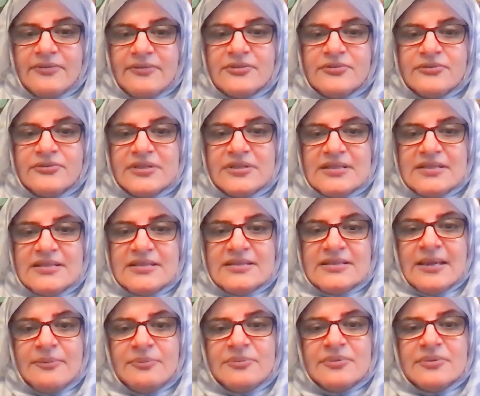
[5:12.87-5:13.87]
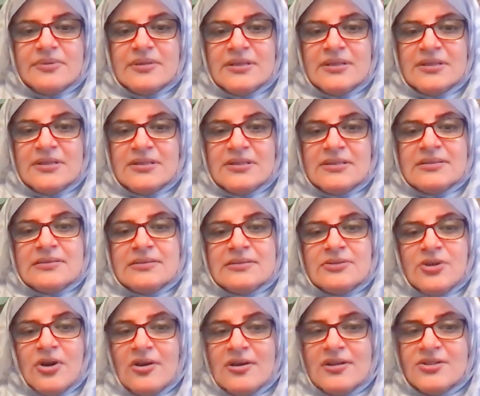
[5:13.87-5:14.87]
the first step is
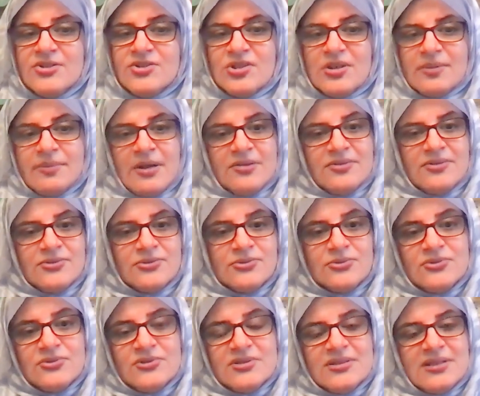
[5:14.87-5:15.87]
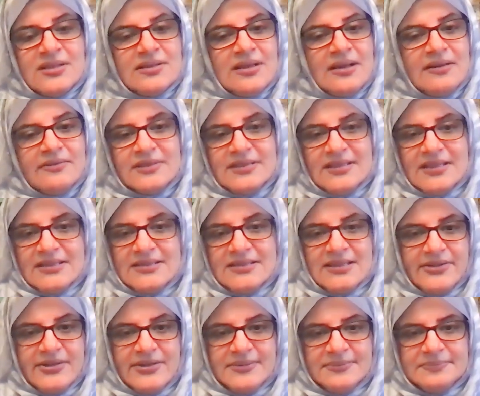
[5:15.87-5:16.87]
knowledge about the rules that govern that
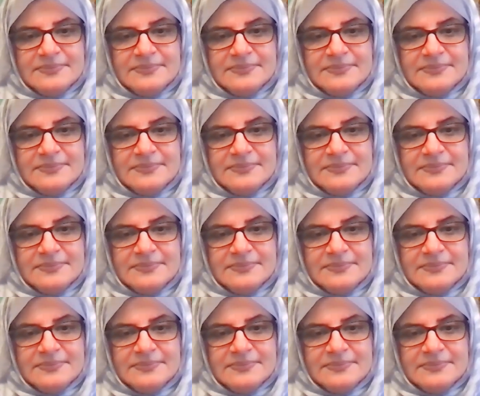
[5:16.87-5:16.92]
area.